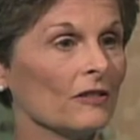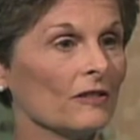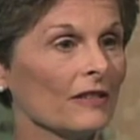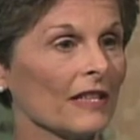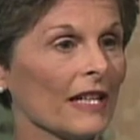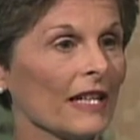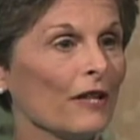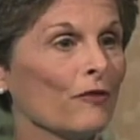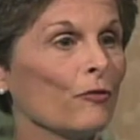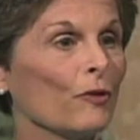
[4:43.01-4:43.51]

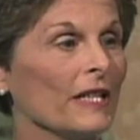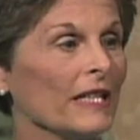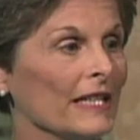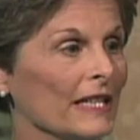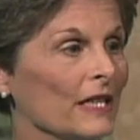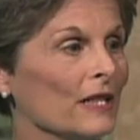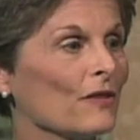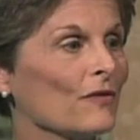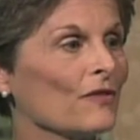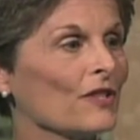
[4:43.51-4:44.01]
and if we
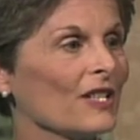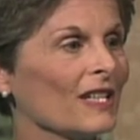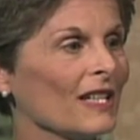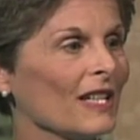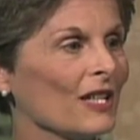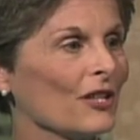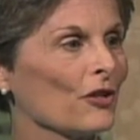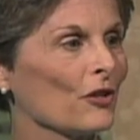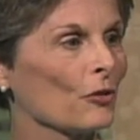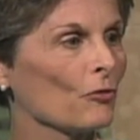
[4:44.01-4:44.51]
lived
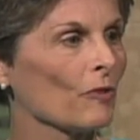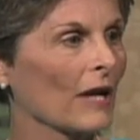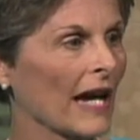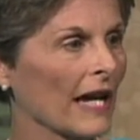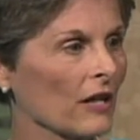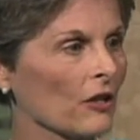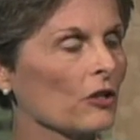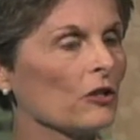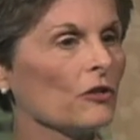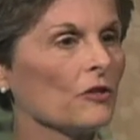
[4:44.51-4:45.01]
into the
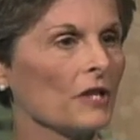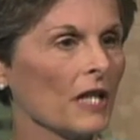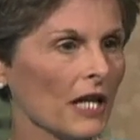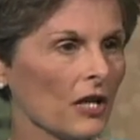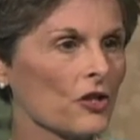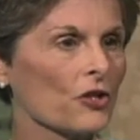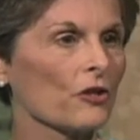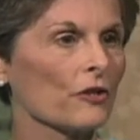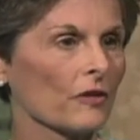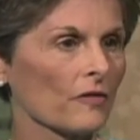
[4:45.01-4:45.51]
radical
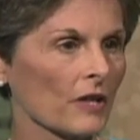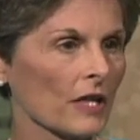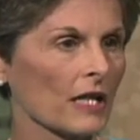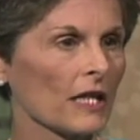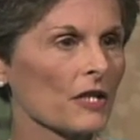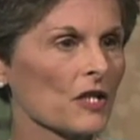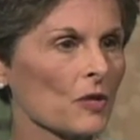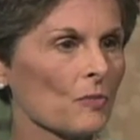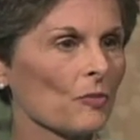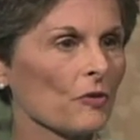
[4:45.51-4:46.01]
nature of the
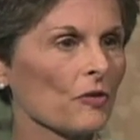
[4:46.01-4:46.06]
gospel,